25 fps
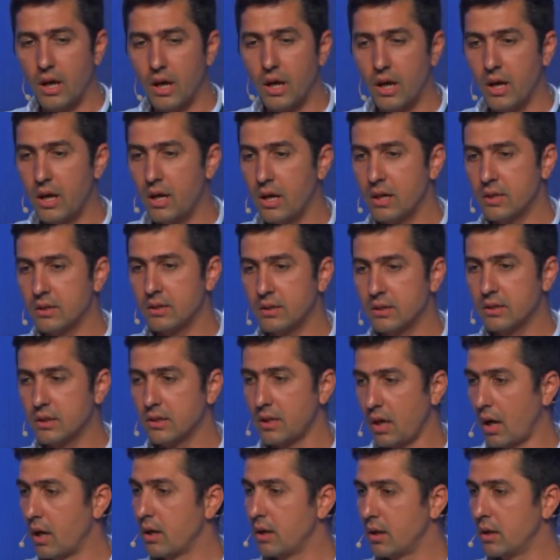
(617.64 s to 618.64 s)
And
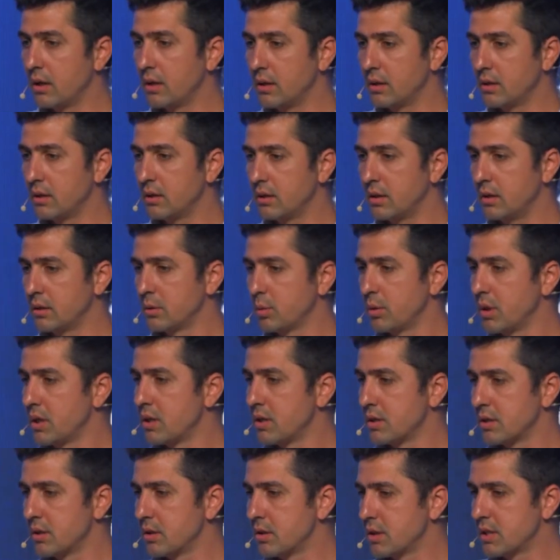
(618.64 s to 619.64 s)
yeah, and
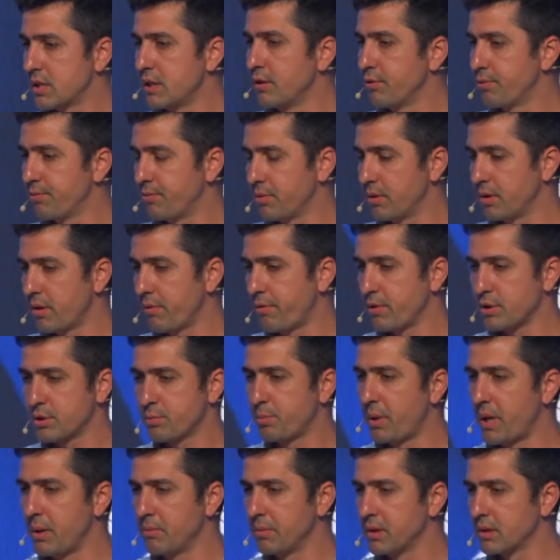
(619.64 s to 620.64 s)
we received the
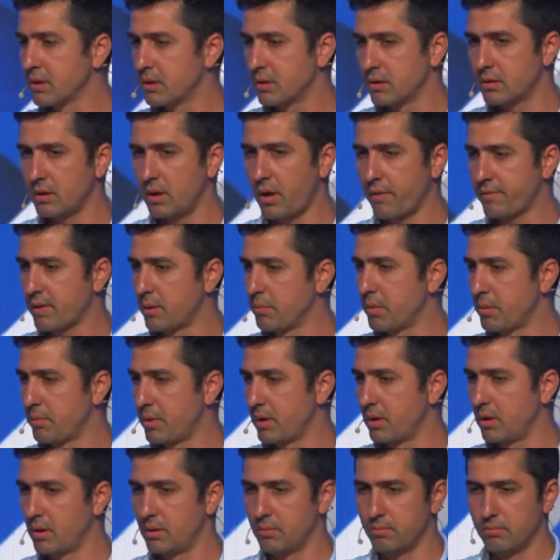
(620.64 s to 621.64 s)
first payment after
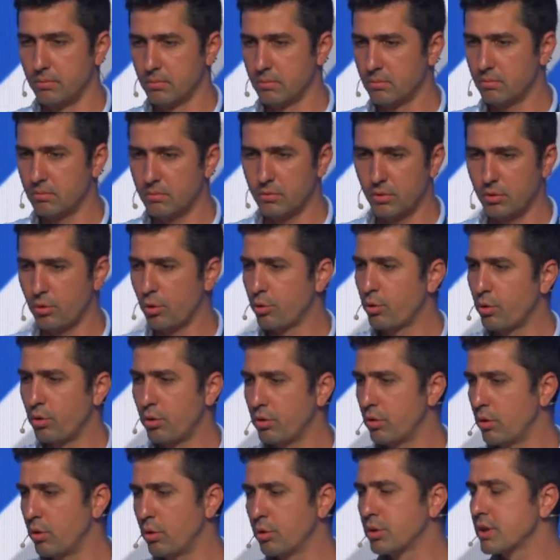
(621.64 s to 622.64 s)
maybe
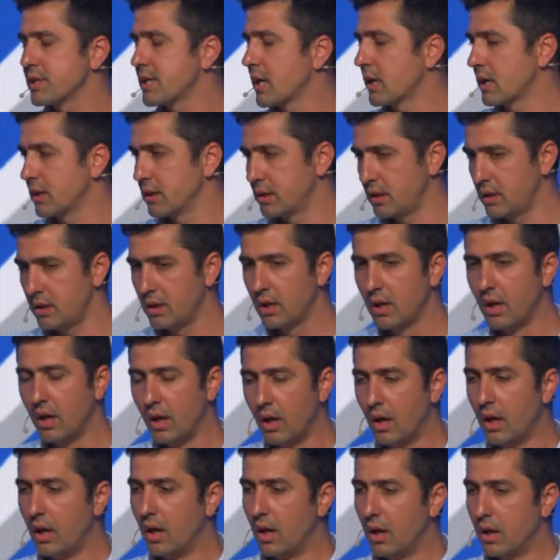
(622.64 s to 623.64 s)
on the second day.
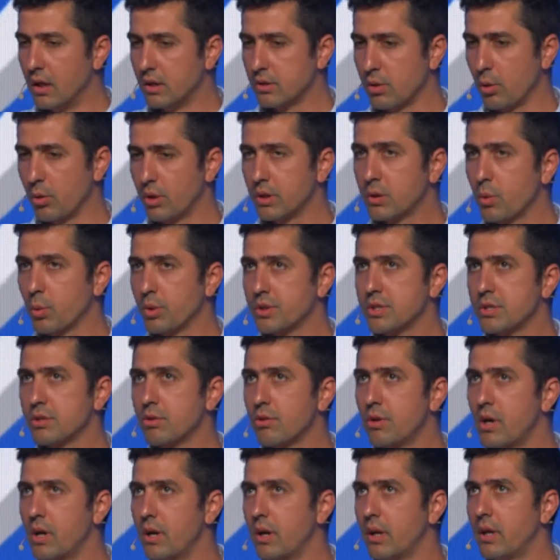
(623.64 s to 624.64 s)
So it was
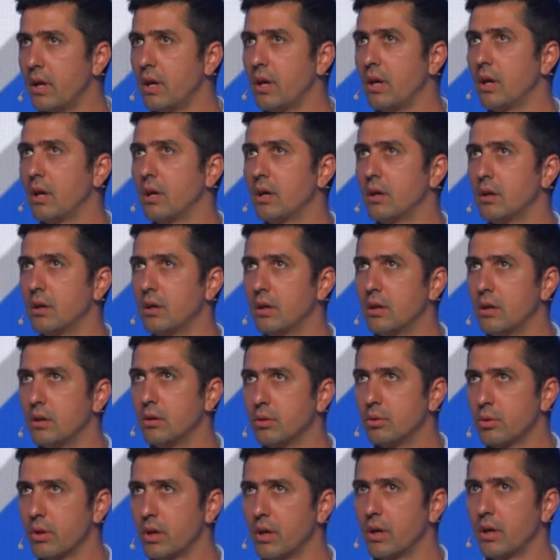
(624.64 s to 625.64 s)
really,
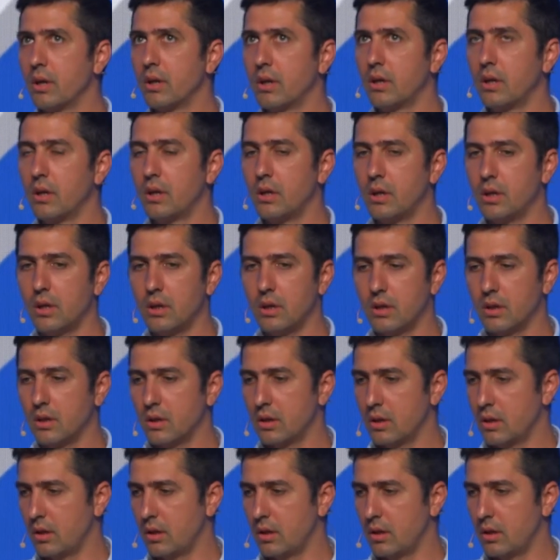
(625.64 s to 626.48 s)
really